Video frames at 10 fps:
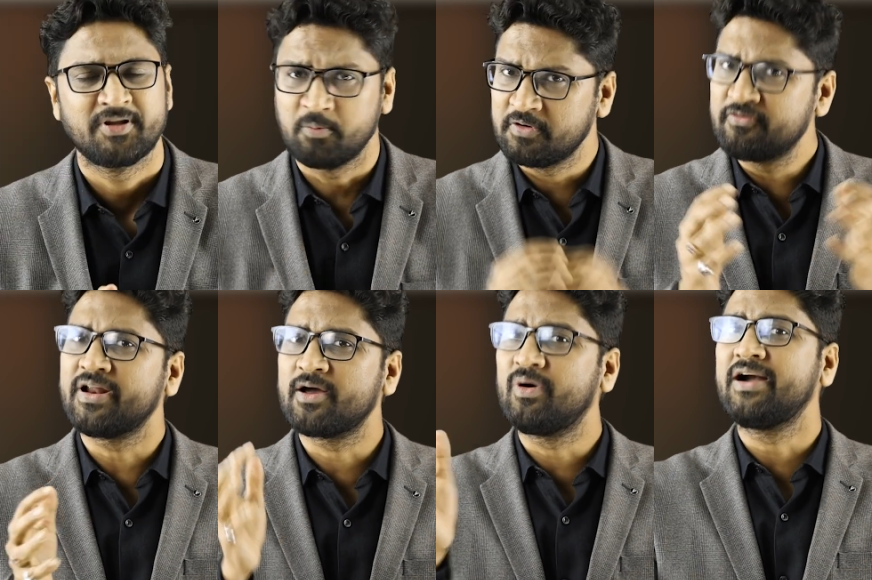Now,
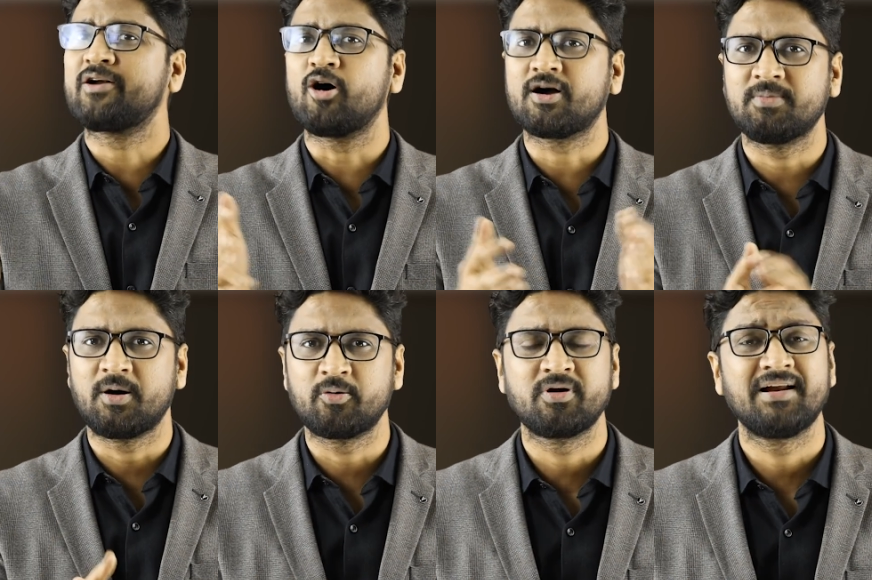before I go and talk
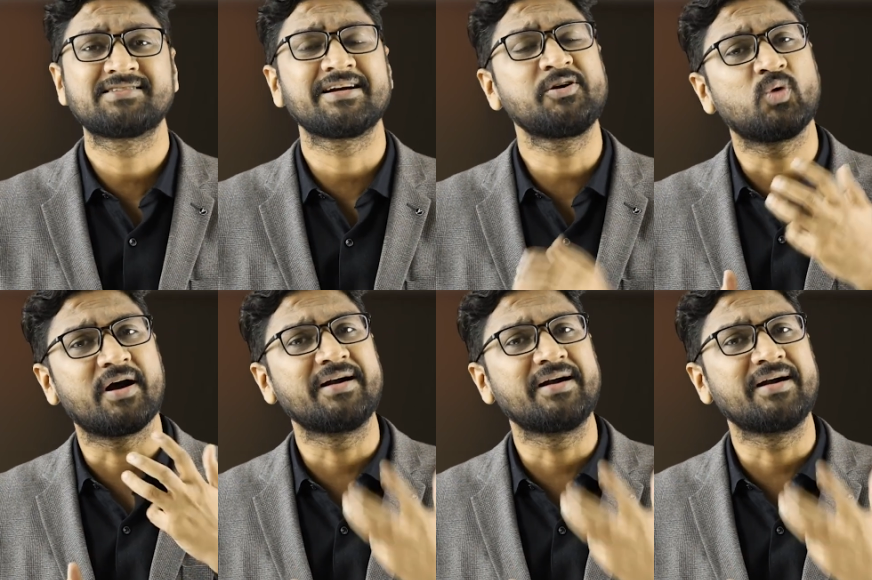about, let's try to